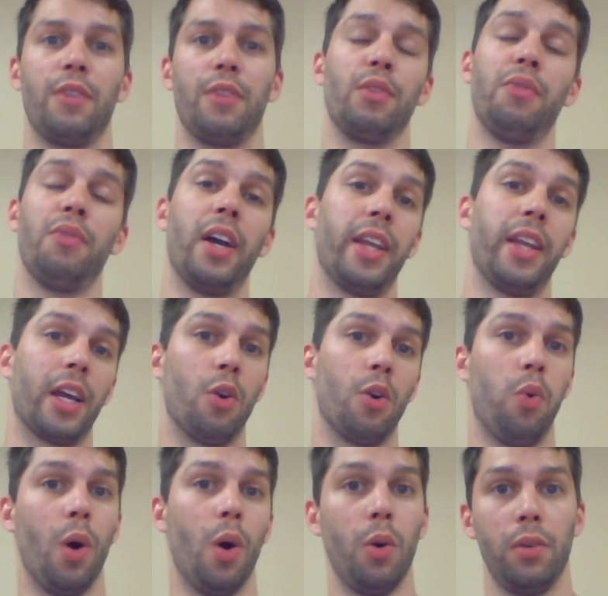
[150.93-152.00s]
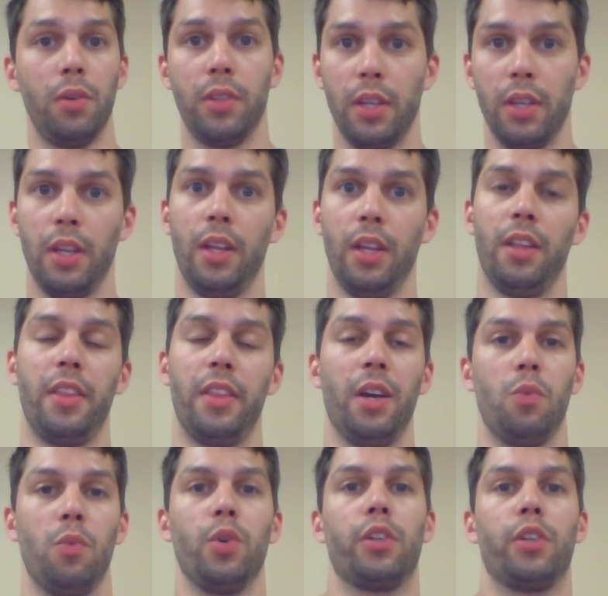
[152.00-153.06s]
If you find a quote
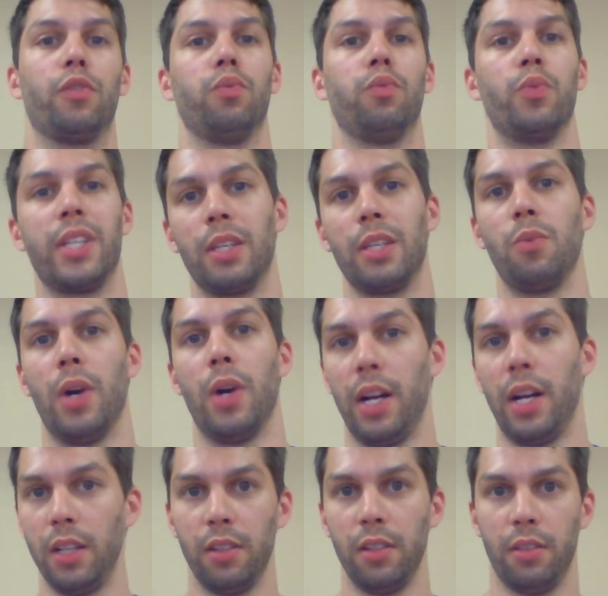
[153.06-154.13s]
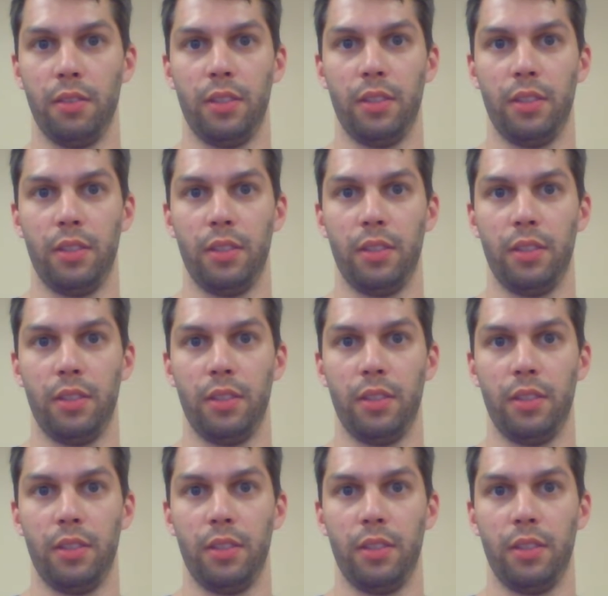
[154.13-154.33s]
that works really well,